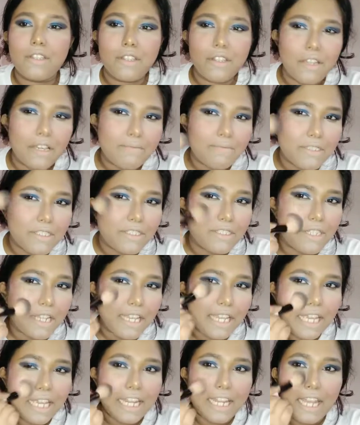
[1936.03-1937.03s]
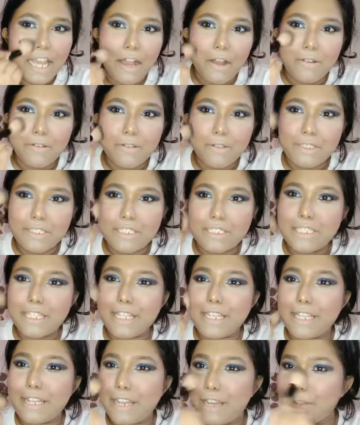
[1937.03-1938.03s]
I'm just trying anyhow to just
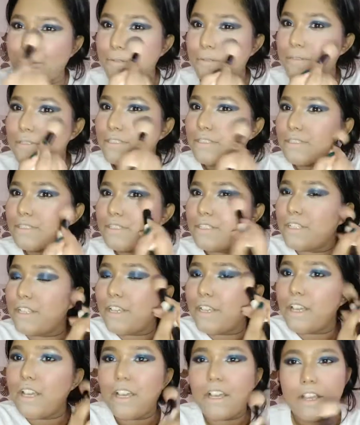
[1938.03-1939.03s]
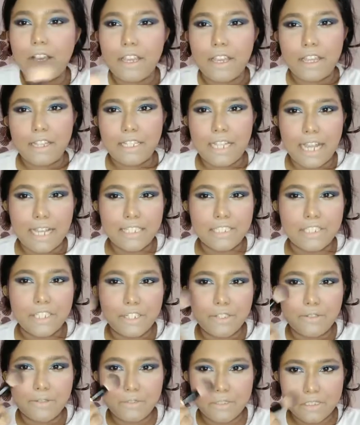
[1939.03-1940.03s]
reduce. It has
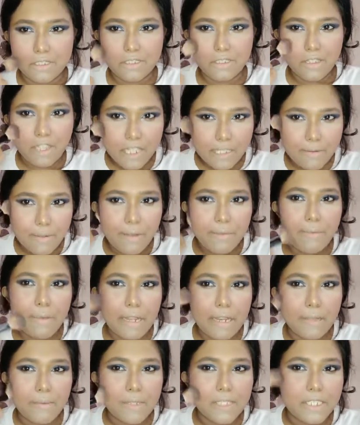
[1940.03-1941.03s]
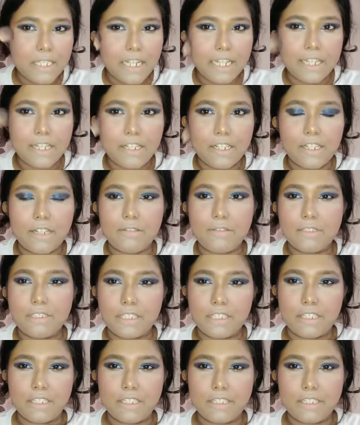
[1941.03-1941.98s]
reduced. It's become very much lighter now. See?